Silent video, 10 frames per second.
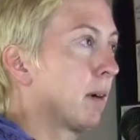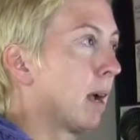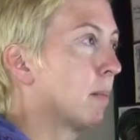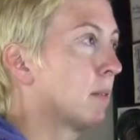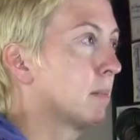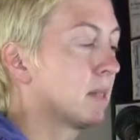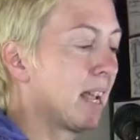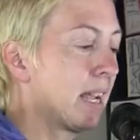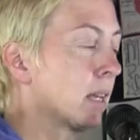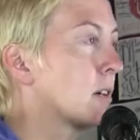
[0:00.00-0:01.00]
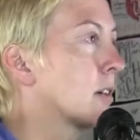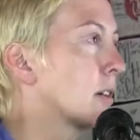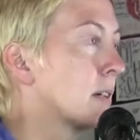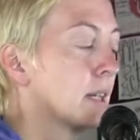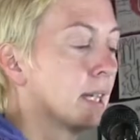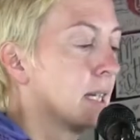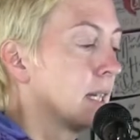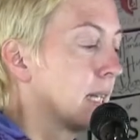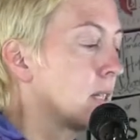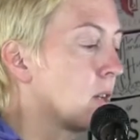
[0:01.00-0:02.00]
problems, anger.
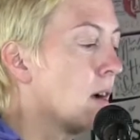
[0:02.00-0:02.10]
It's